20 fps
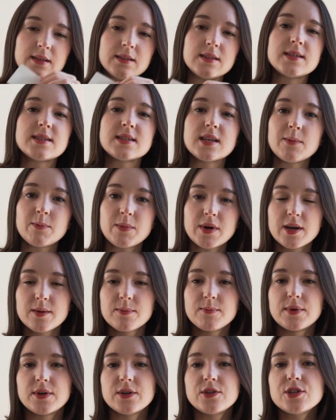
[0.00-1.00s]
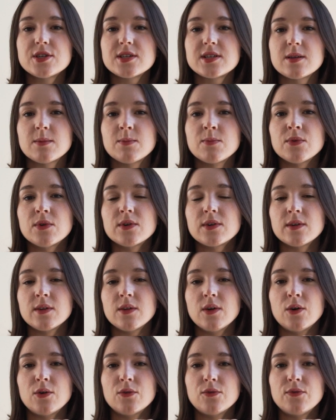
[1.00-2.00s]
This summer I purchased a
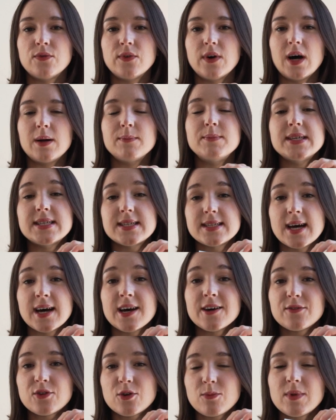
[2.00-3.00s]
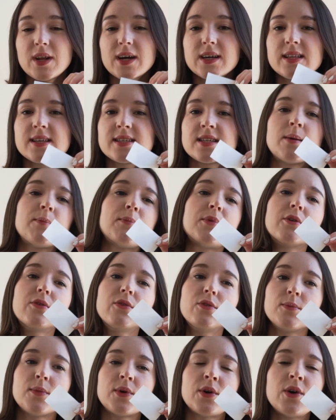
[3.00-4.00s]
bottle of Abyssai from L'Artisan
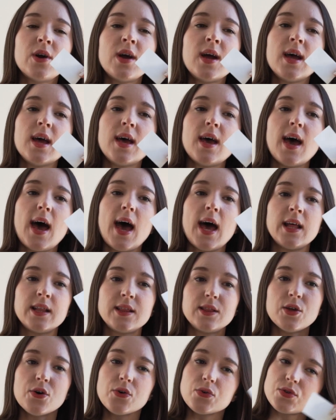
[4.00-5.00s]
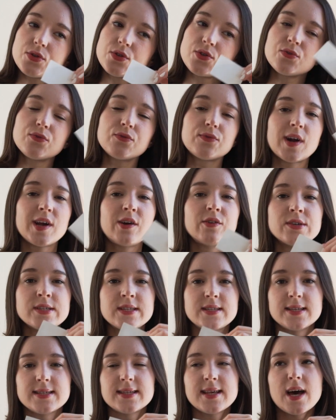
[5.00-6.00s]
Parfumeur, and those two
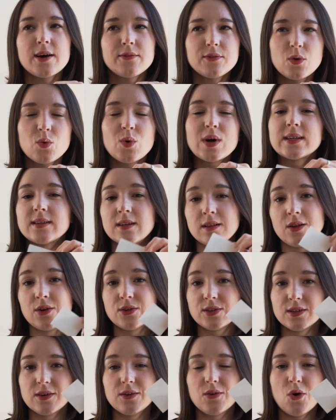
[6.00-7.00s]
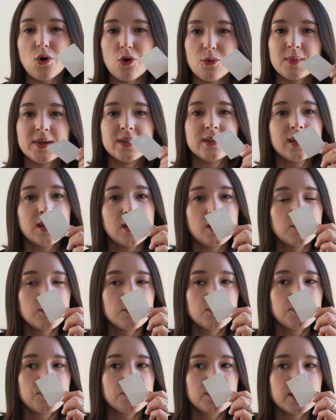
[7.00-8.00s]
fragrances have quite a lot in common.
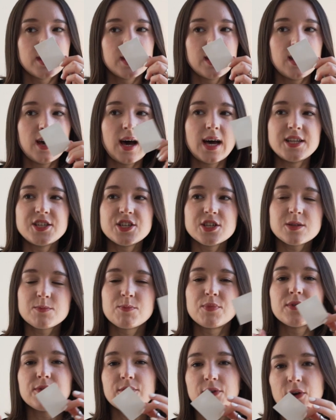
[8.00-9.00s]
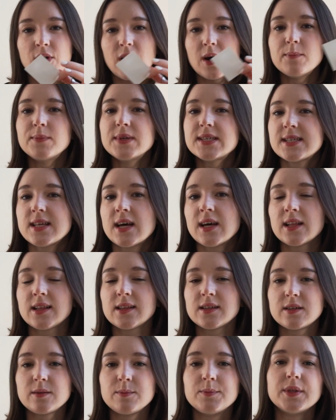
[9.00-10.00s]
I just prefer Abyssai a
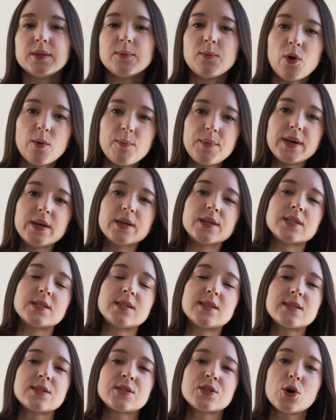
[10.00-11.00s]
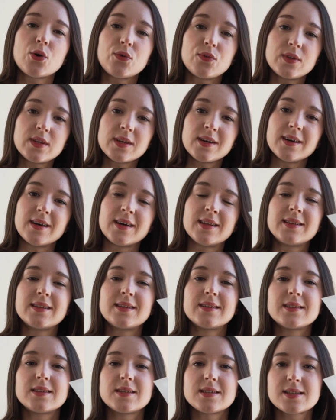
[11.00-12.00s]
little bit more because it's softer
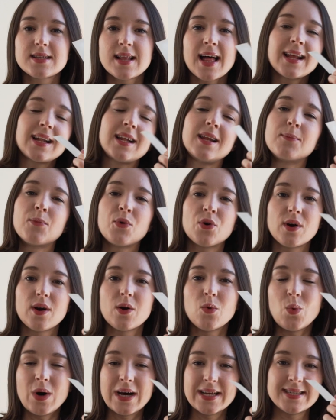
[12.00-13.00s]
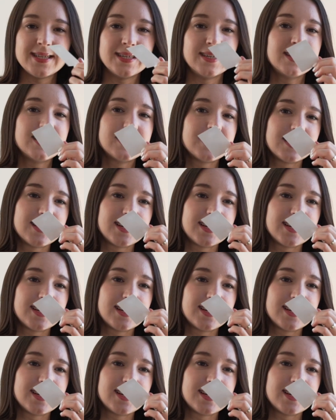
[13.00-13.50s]
and slightly more aquatic.